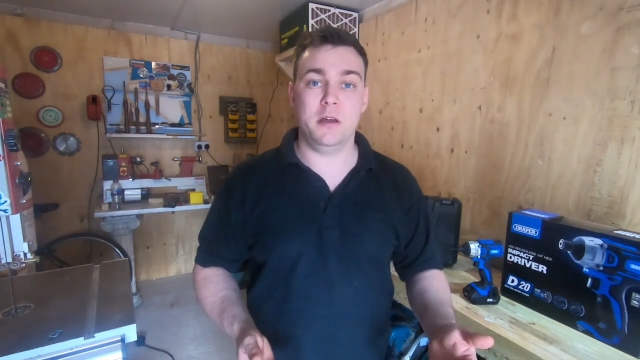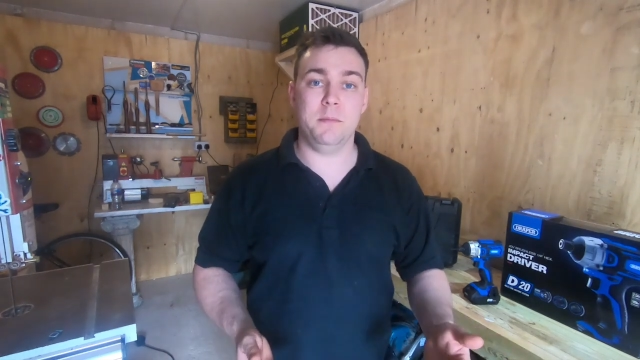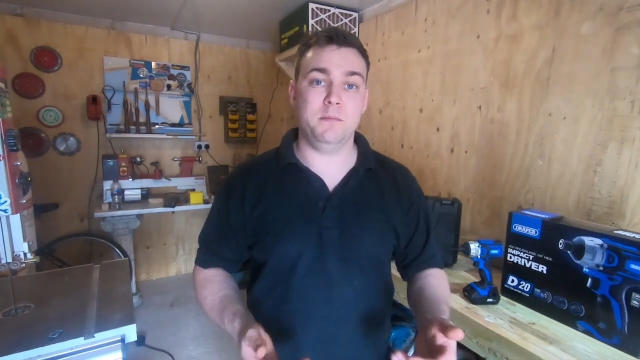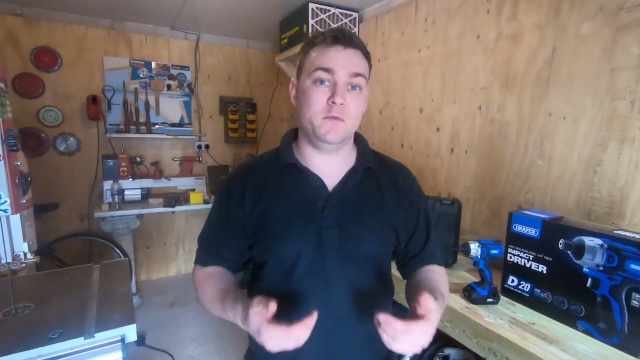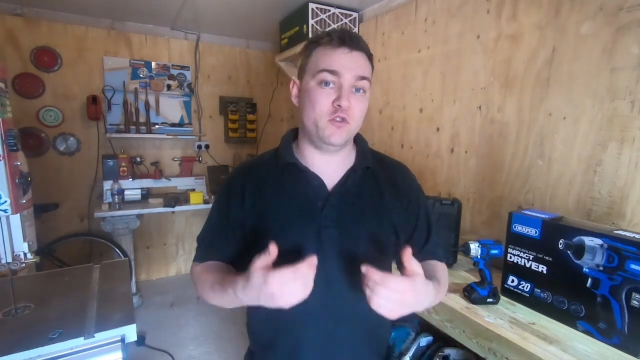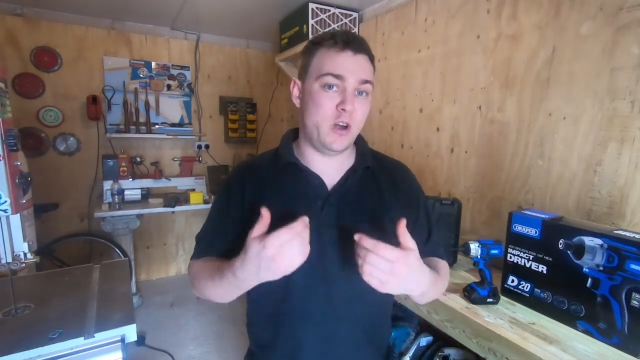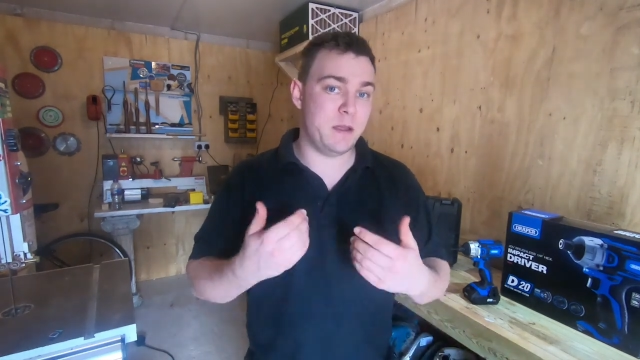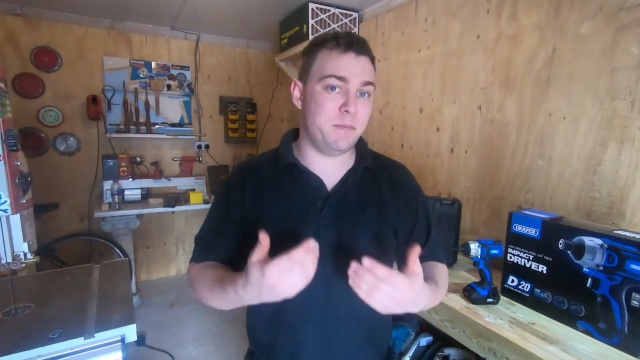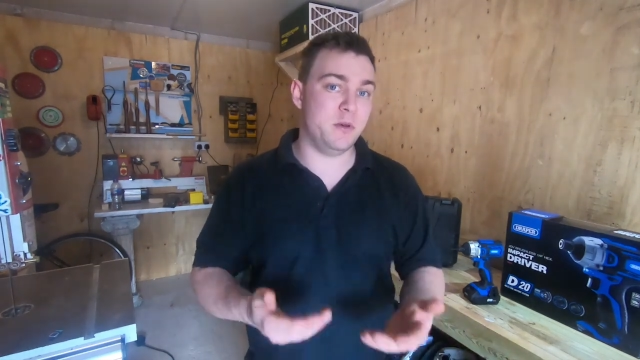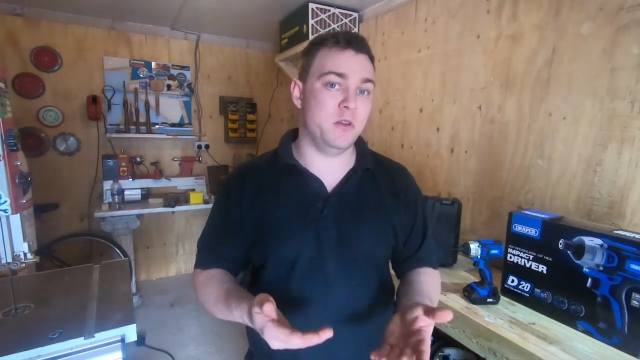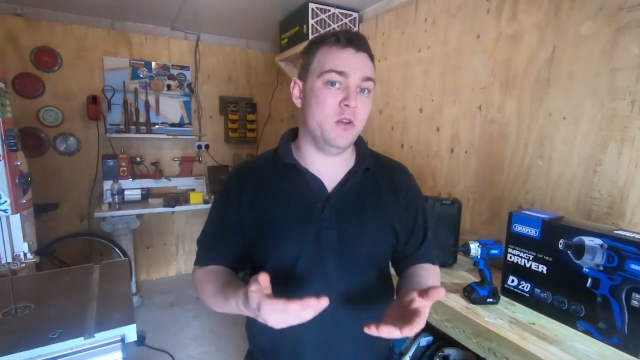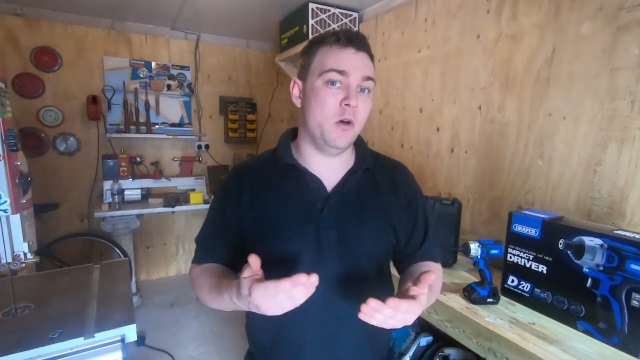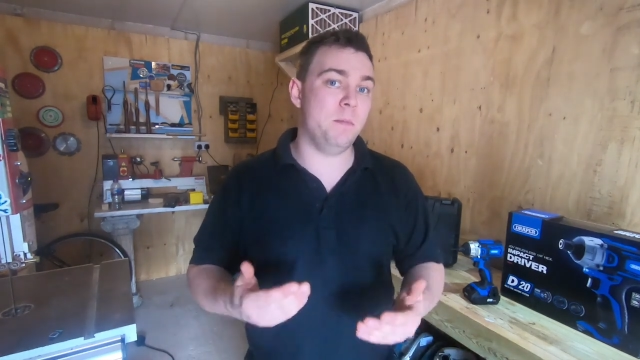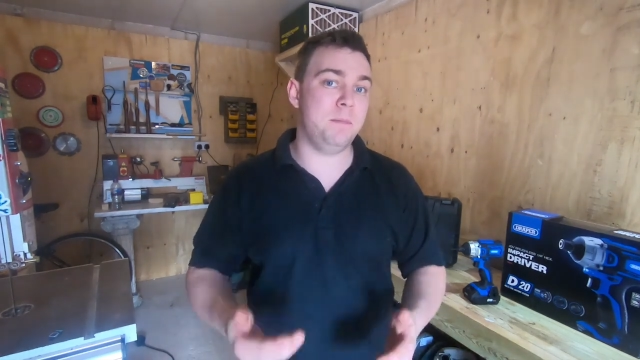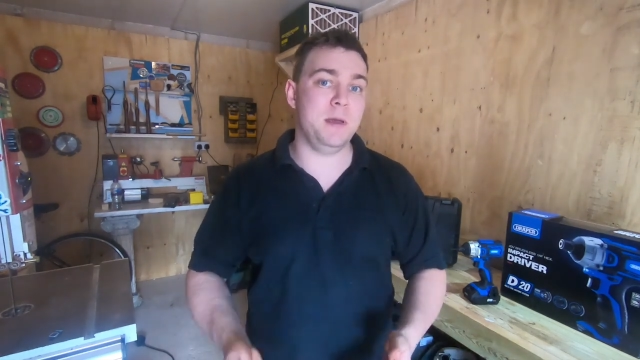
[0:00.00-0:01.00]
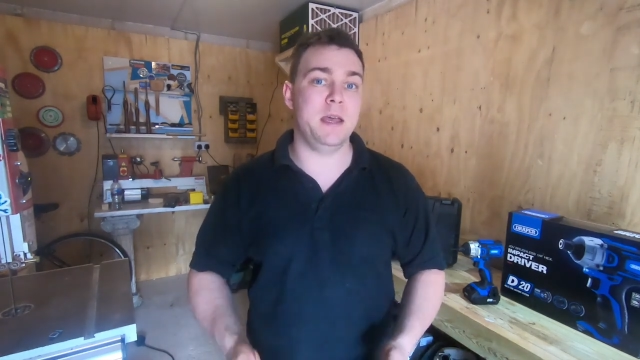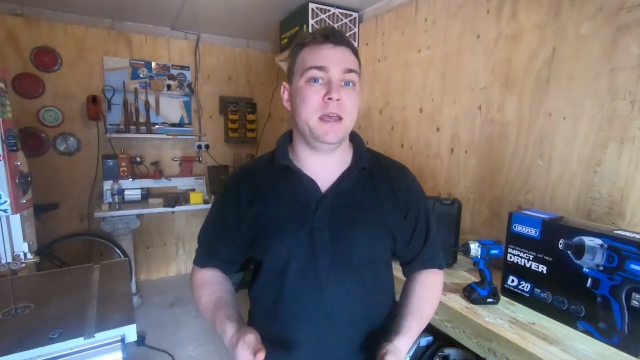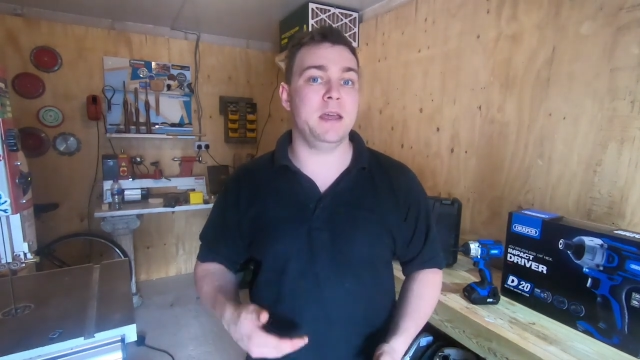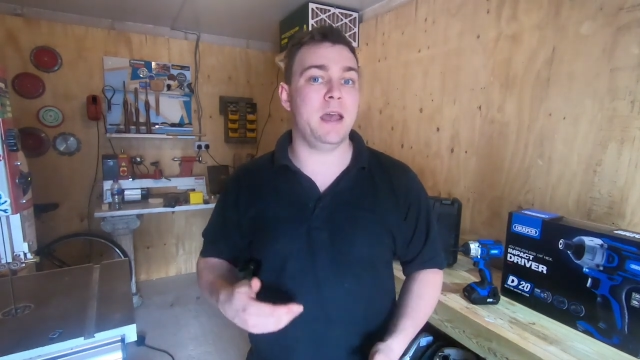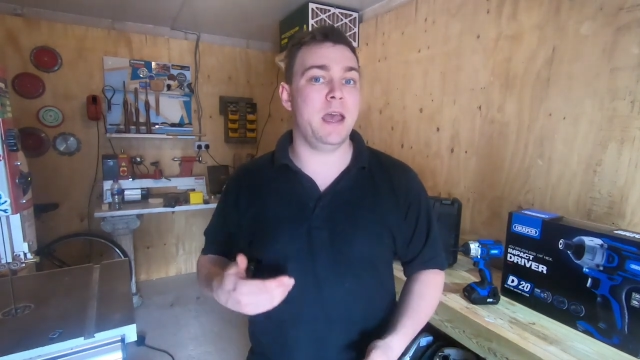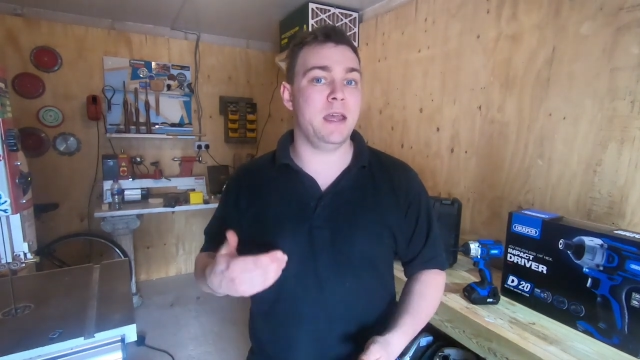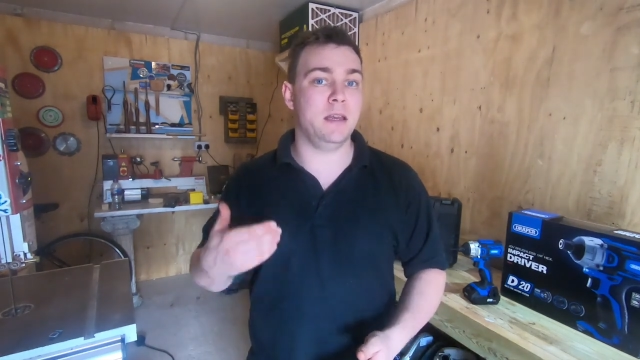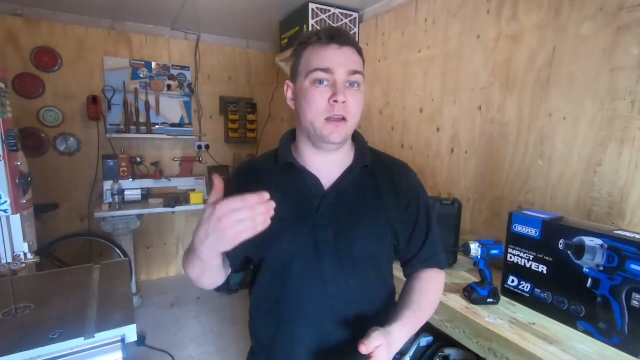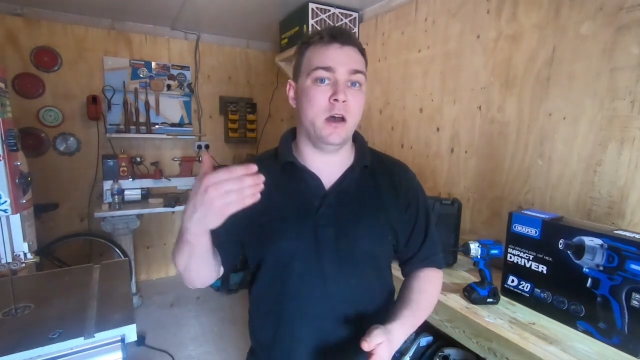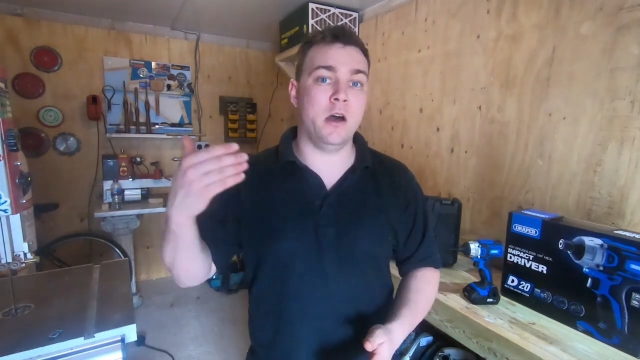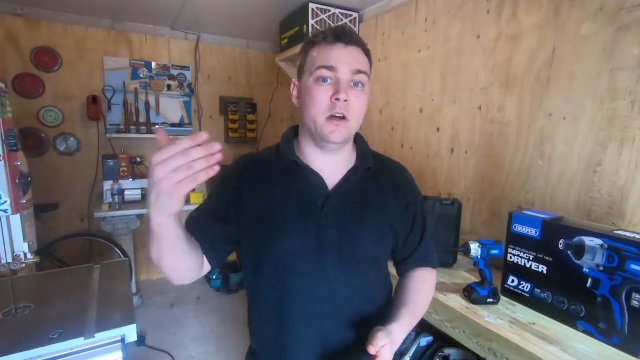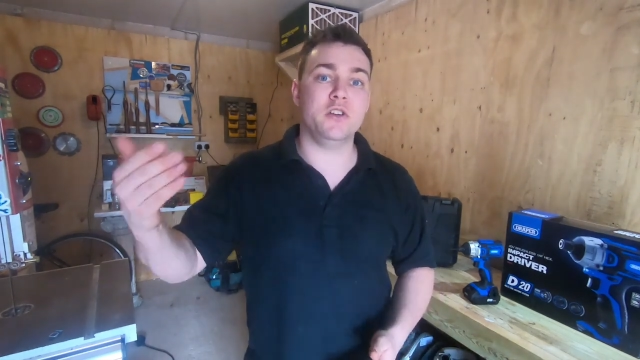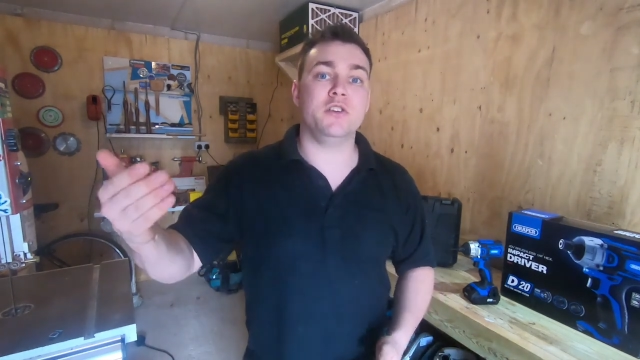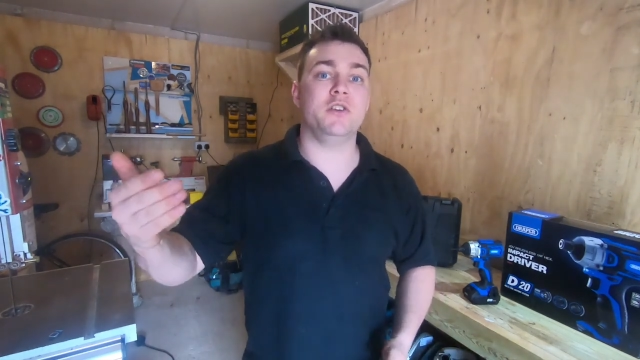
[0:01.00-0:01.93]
Draper not being a large